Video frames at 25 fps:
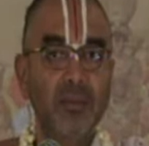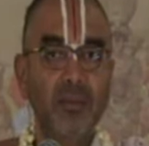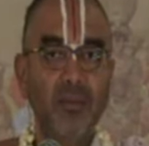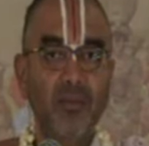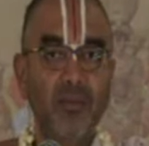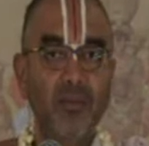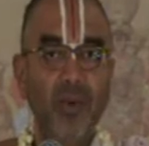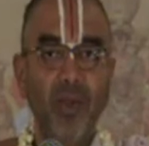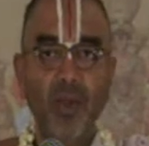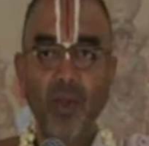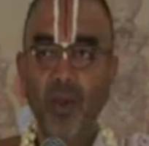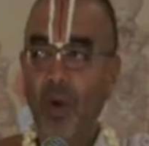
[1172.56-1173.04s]

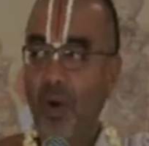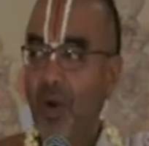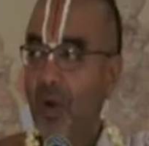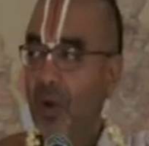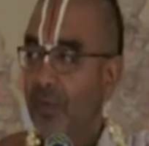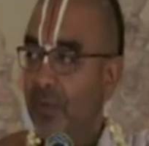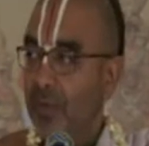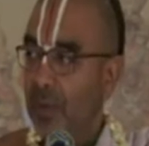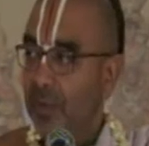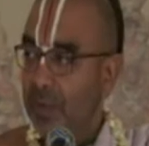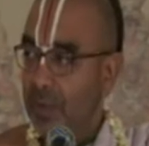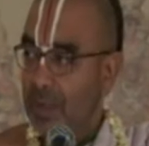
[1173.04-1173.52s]
When you
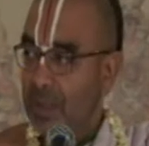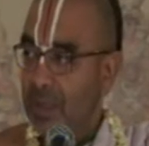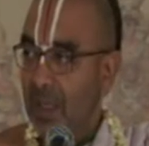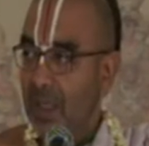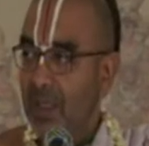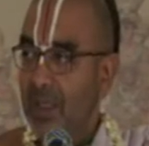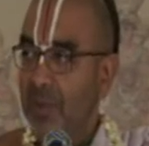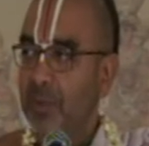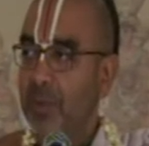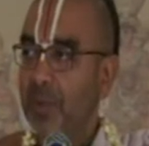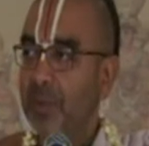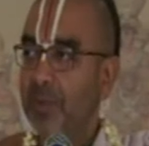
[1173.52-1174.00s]
offer
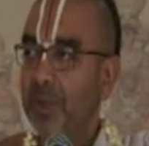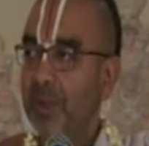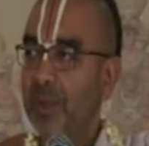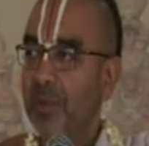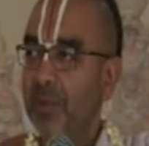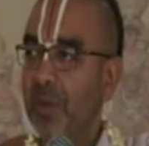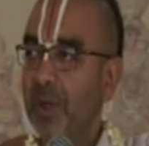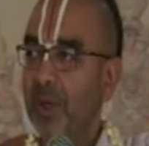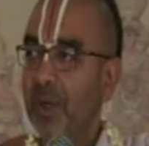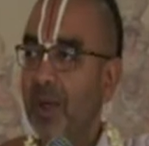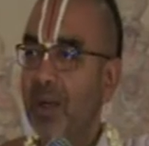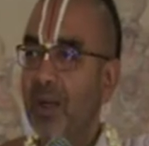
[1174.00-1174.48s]
prasadam to
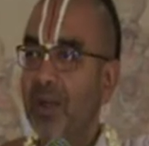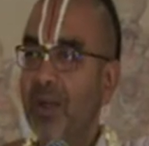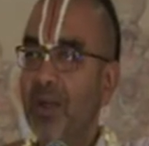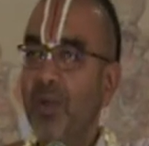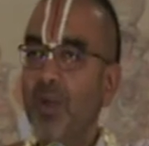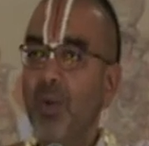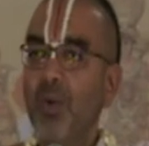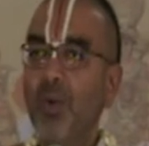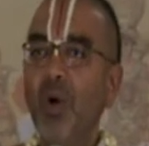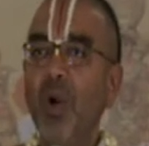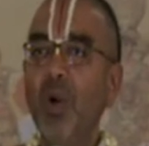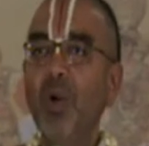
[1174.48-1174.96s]
Perumal,
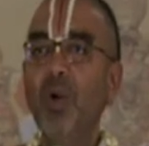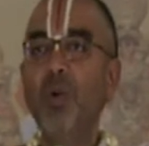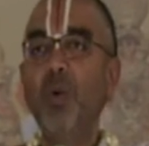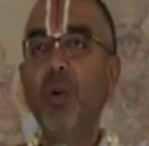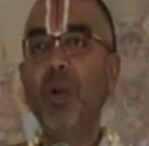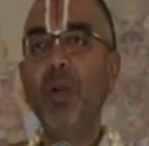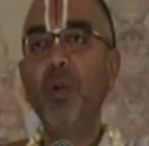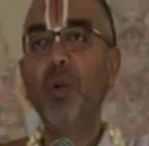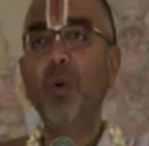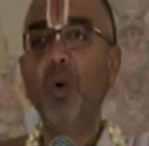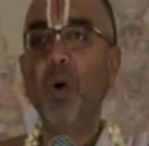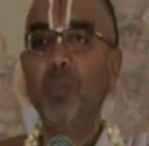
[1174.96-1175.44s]
you can't do
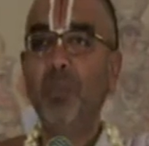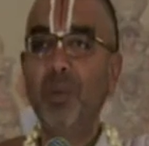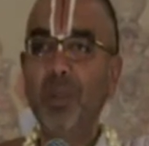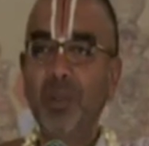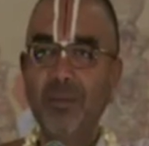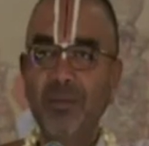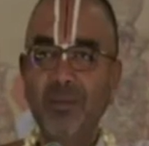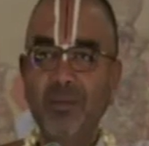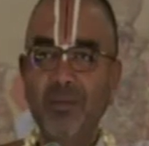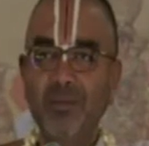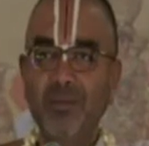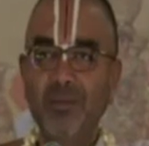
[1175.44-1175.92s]
it in open.